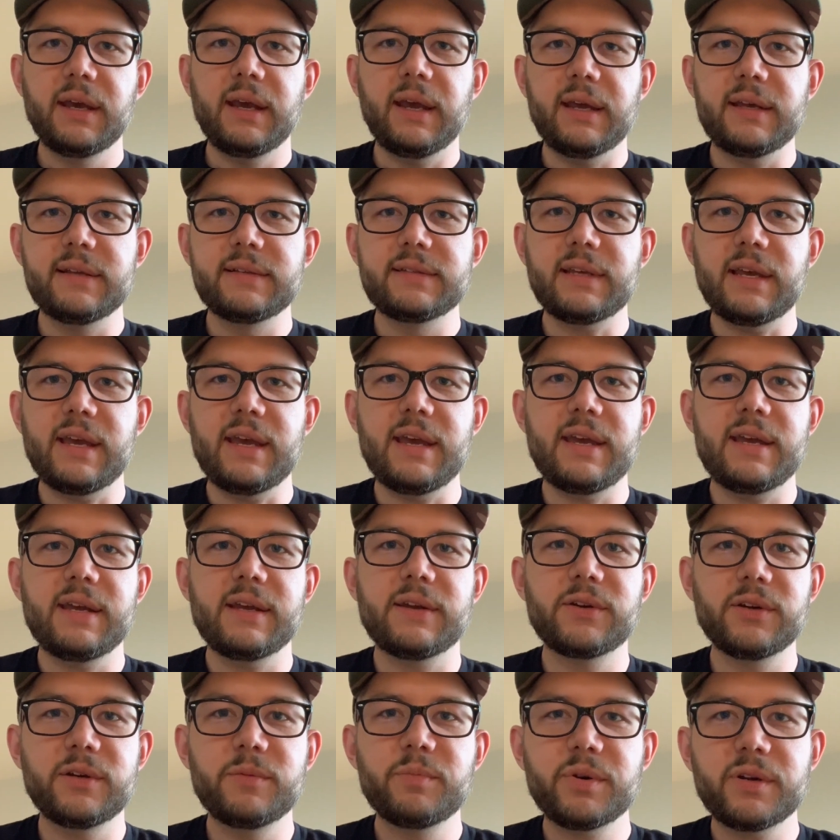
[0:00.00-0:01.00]
is a
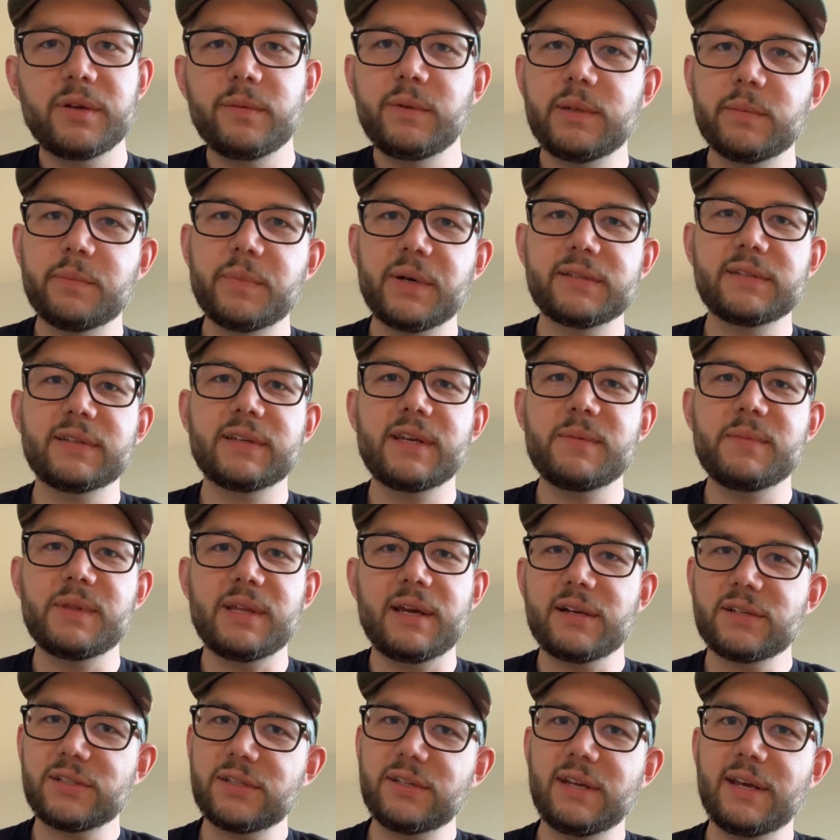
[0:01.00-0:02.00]
good premium puzzle game
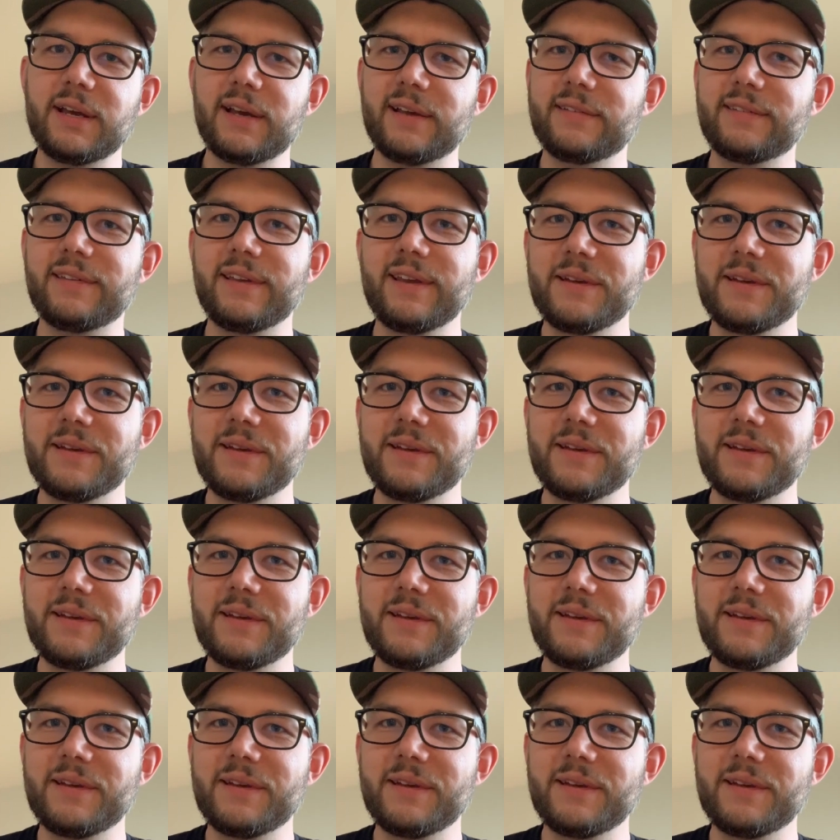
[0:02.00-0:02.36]
that actually has